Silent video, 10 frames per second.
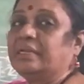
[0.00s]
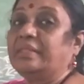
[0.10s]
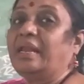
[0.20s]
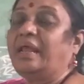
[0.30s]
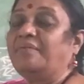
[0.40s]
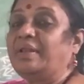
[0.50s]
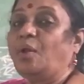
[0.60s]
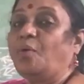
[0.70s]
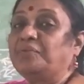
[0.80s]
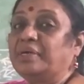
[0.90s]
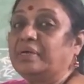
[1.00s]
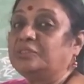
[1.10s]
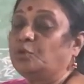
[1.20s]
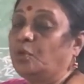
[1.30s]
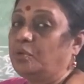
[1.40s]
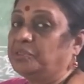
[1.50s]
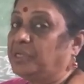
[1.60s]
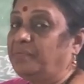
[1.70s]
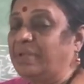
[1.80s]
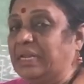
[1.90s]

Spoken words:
the level of the solution will